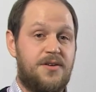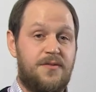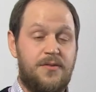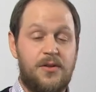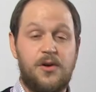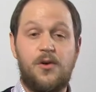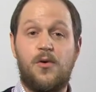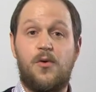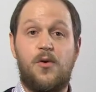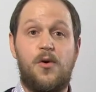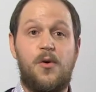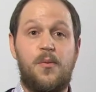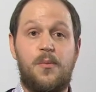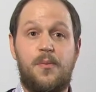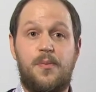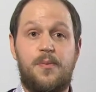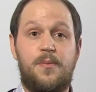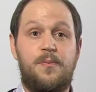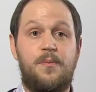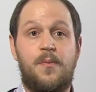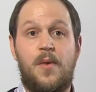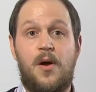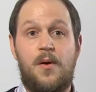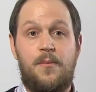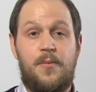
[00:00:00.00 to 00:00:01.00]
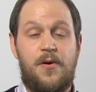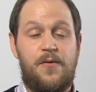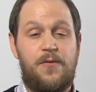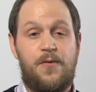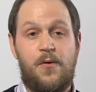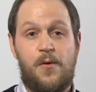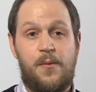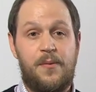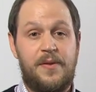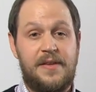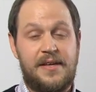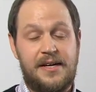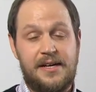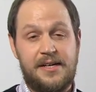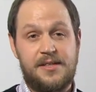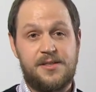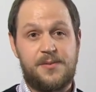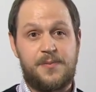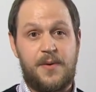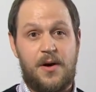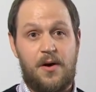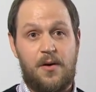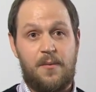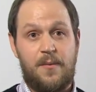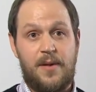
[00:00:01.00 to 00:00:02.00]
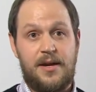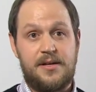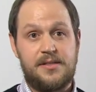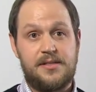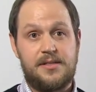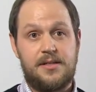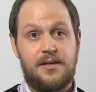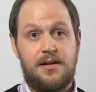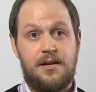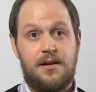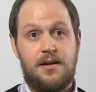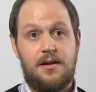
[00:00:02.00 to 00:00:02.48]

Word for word: of the group performing the experiment.